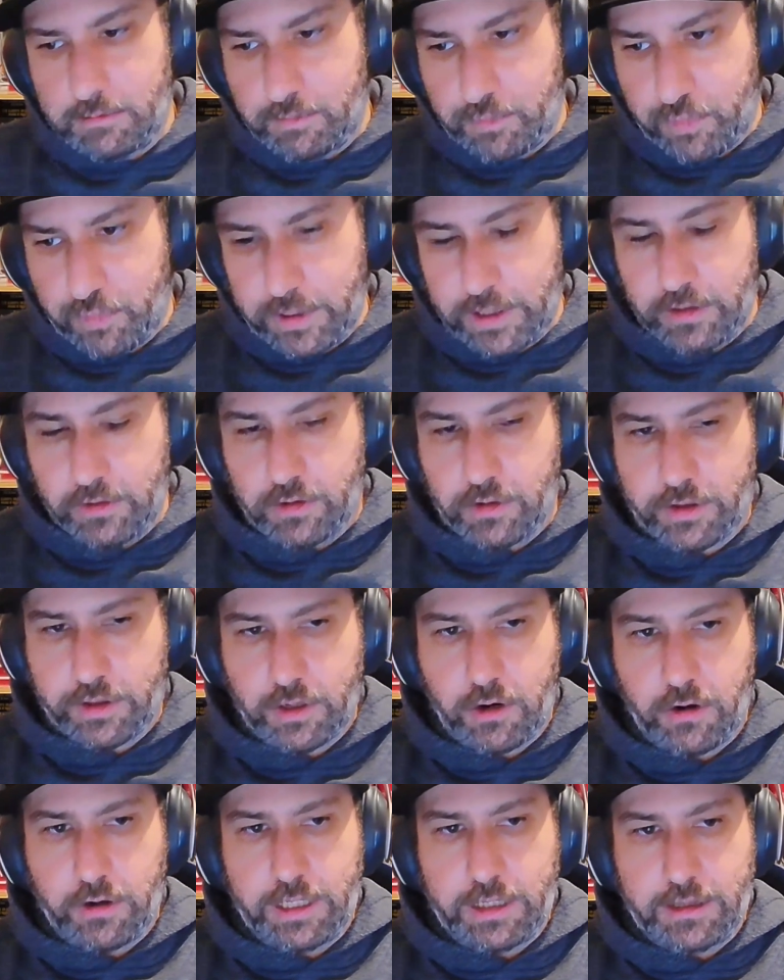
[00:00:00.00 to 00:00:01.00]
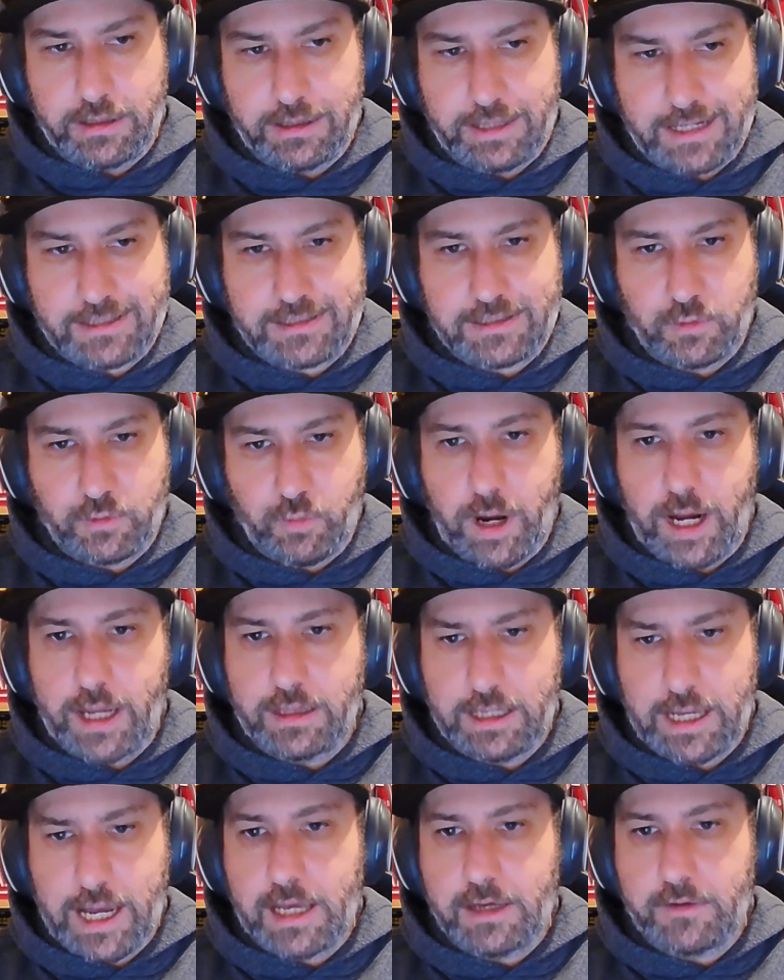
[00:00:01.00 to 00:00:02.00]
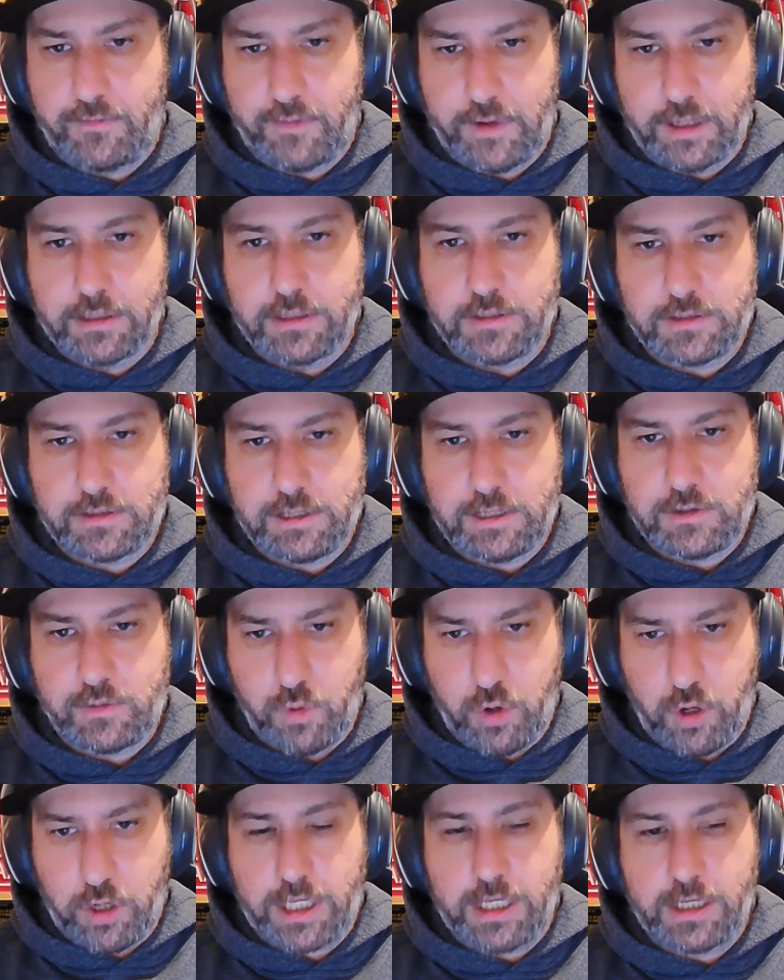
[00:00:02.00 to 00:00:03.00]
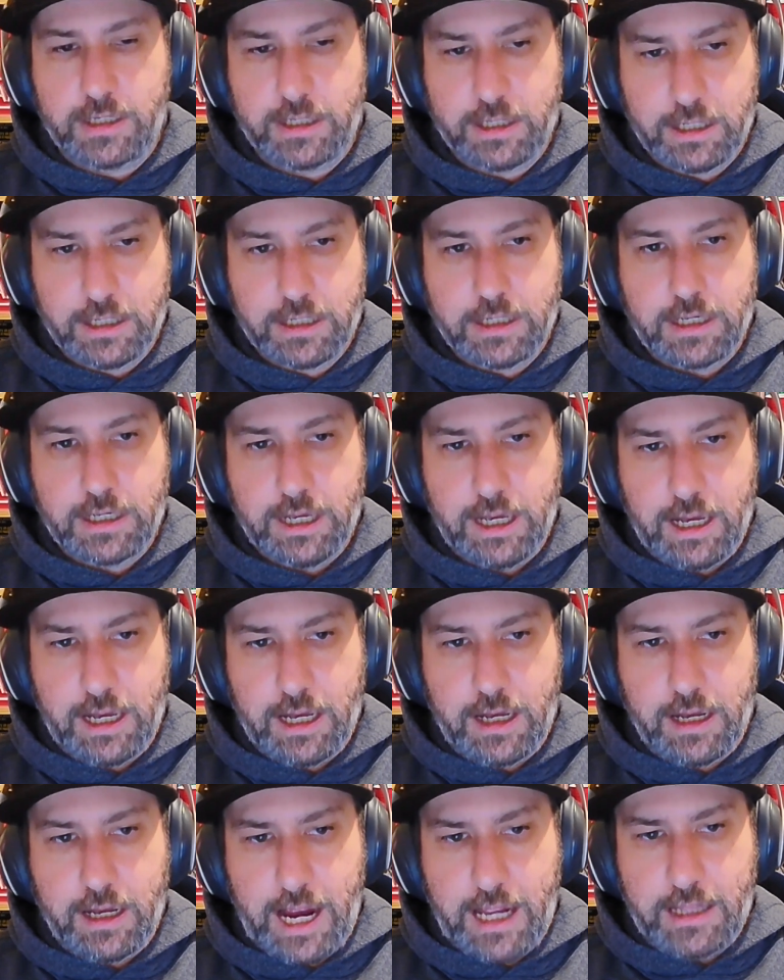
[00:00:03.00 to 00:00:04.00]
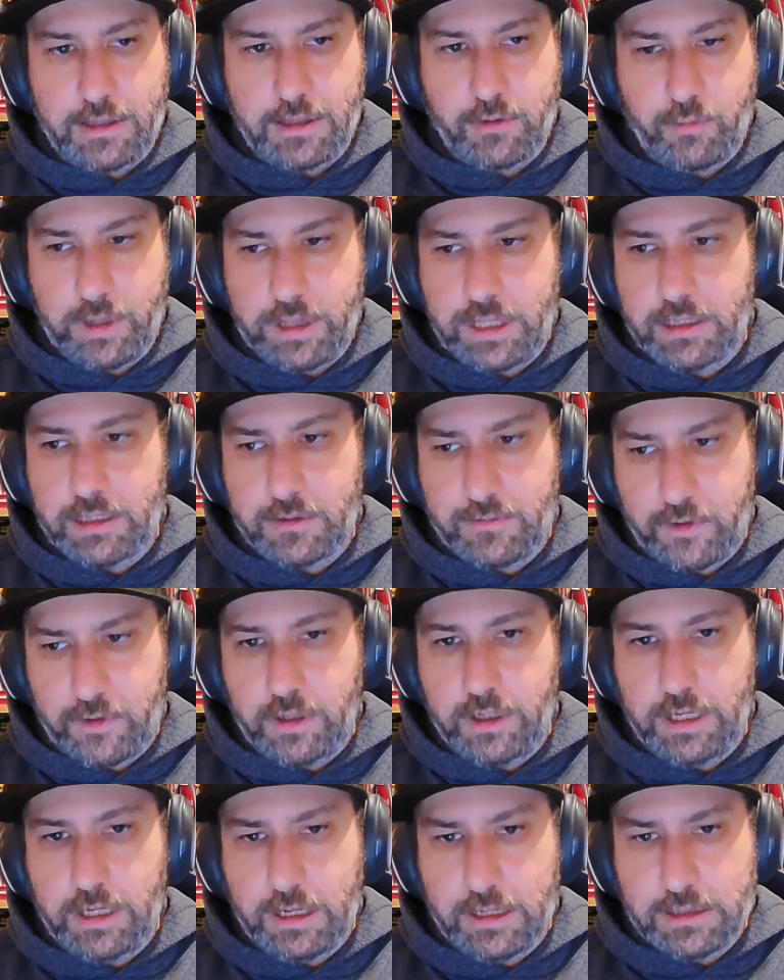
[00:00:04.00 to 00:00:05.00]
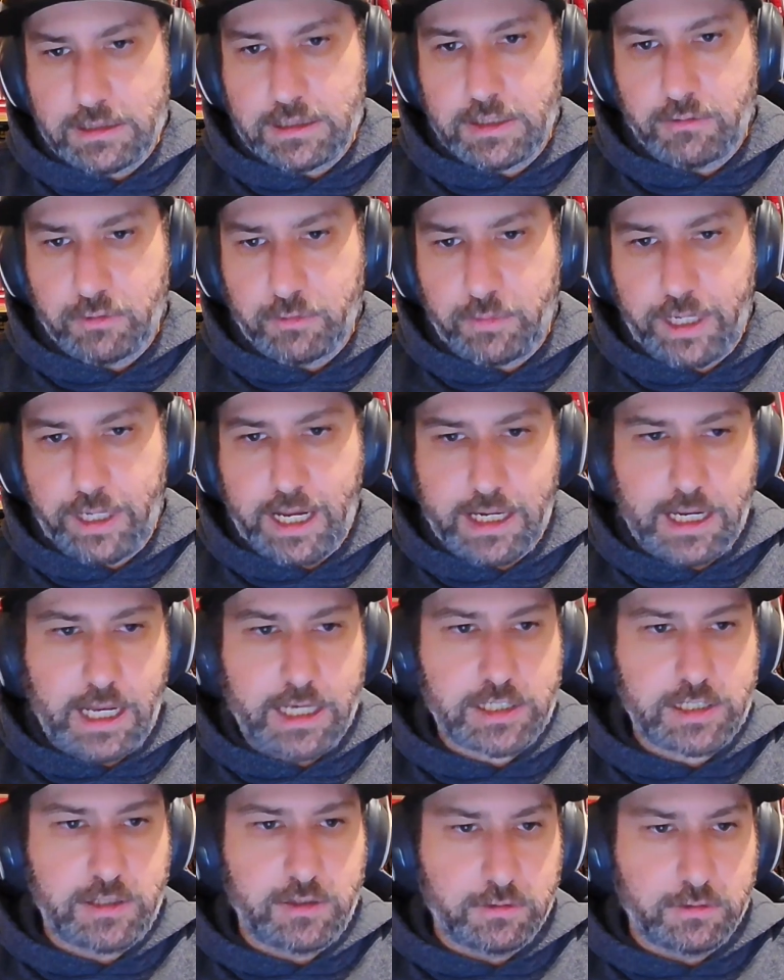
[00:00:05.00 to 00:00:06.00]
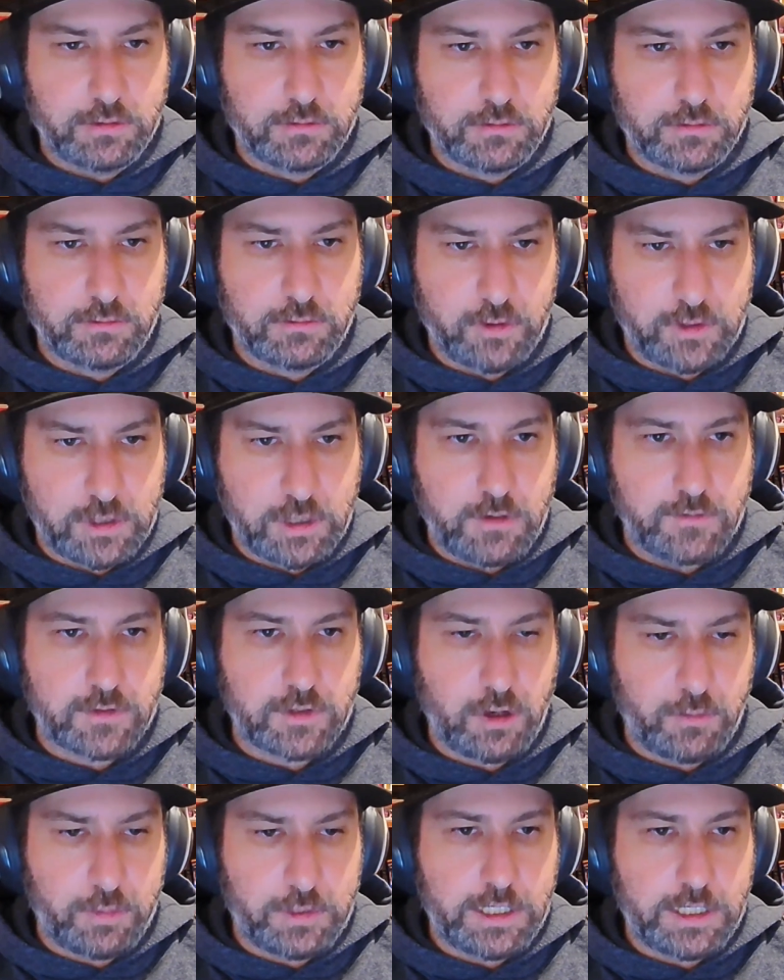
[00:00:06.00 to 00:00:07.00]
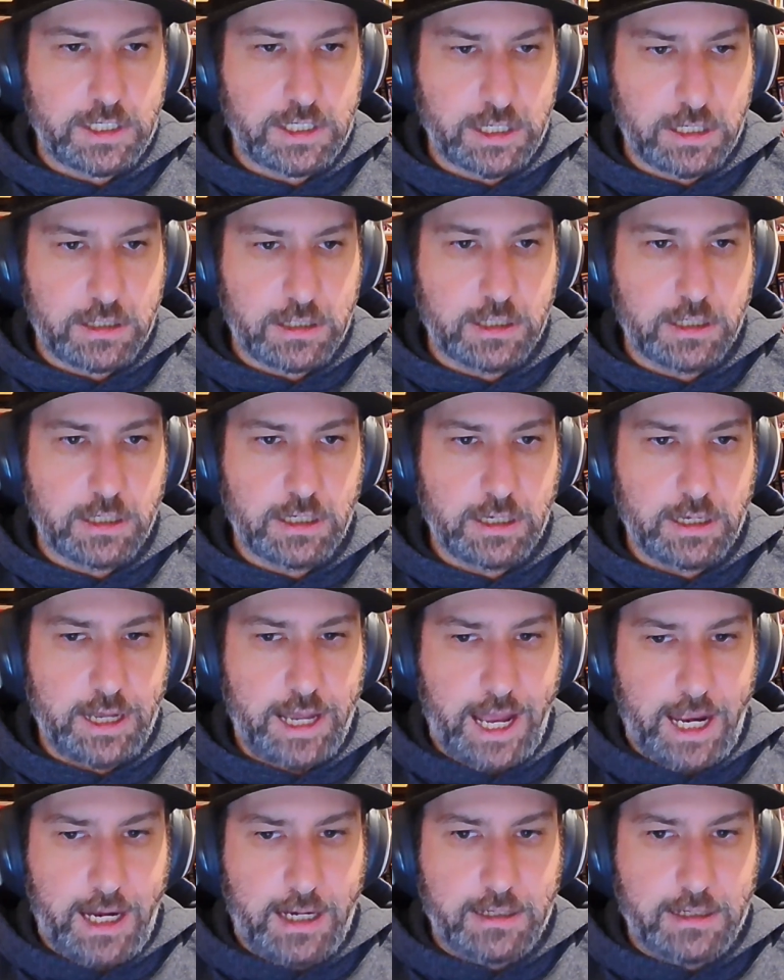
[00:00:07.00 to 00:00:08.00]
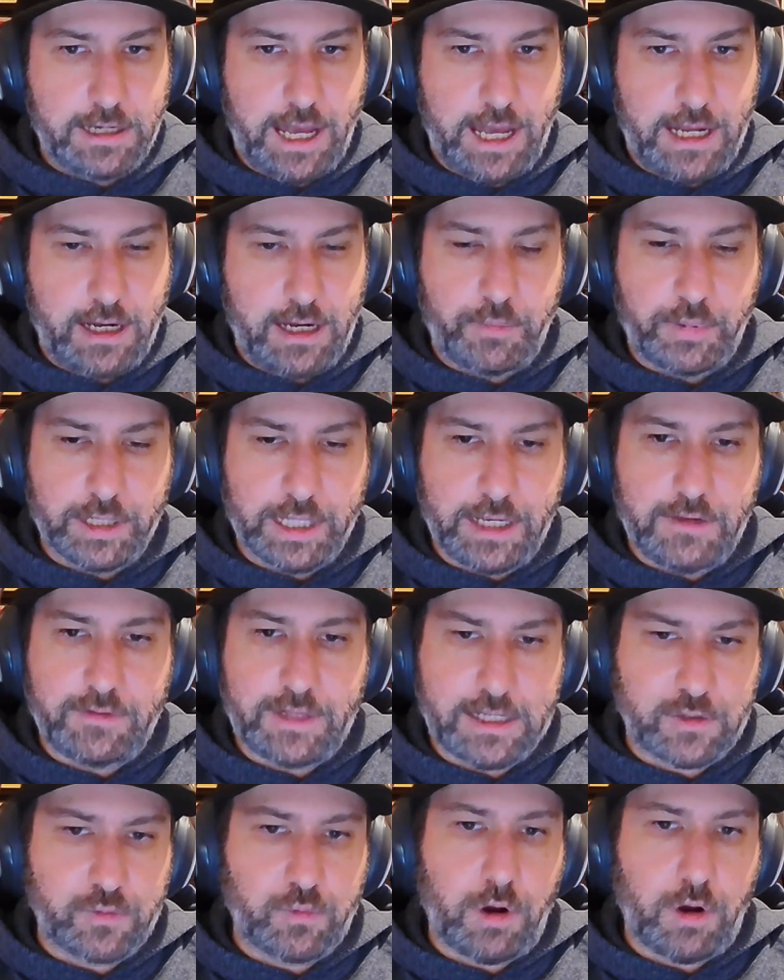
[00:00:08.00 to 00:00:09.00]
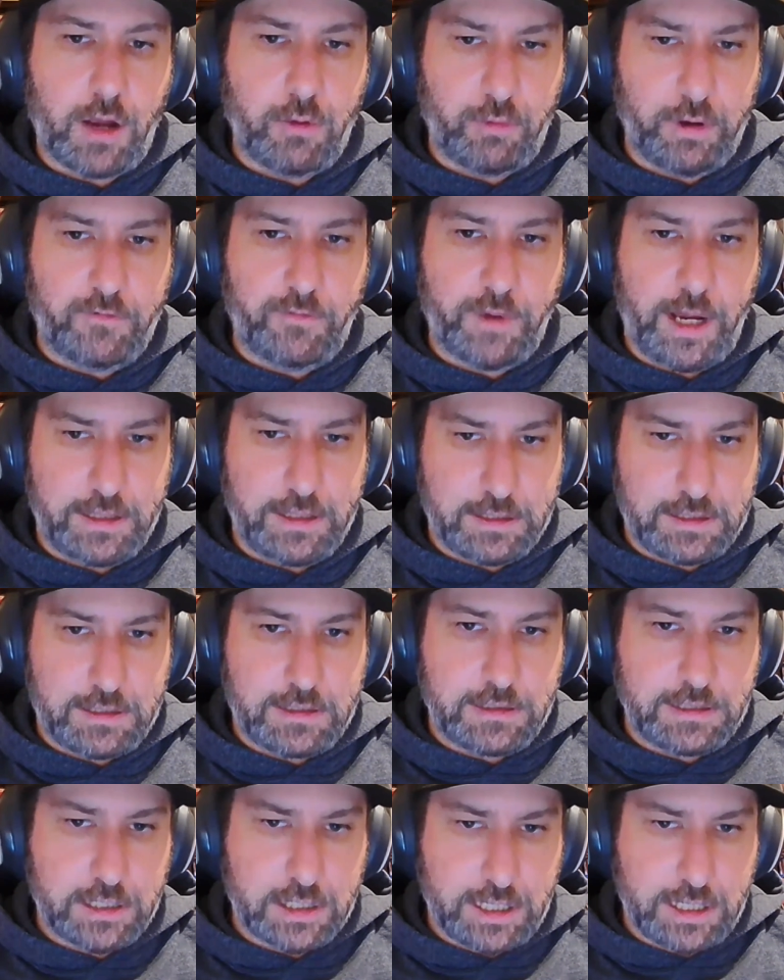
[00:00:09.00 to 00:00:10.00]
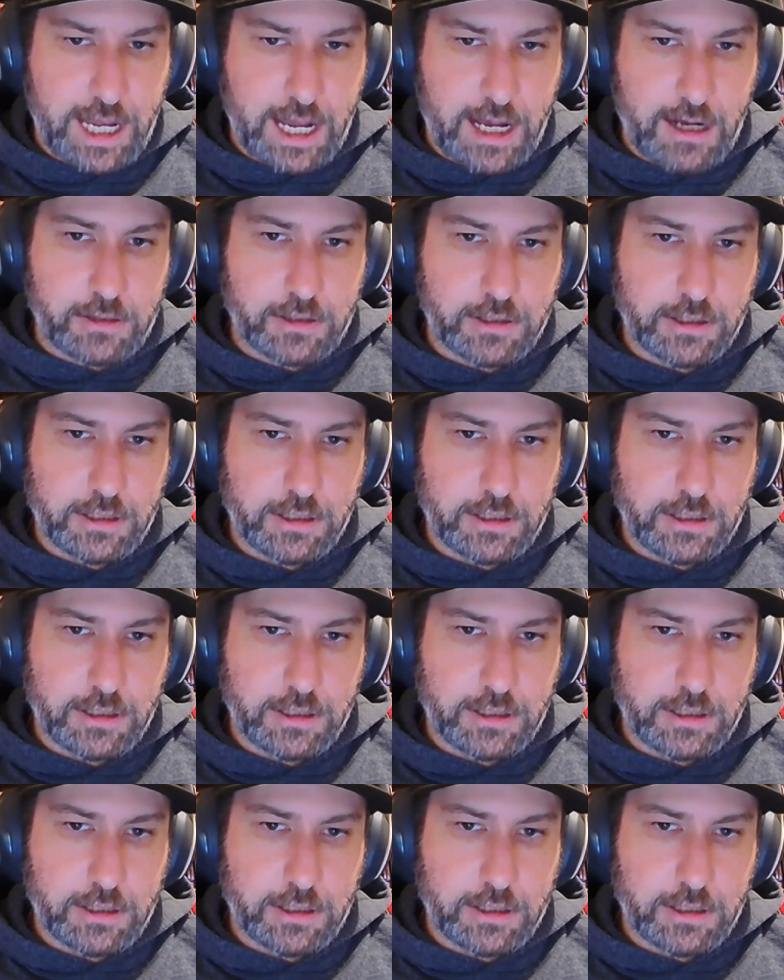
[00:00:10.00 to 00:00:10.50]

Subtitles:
pretty good authority that that's the way the AFL is working, and that within a few years there will be a national reserves competition. And I believe that's why we've made this decision now,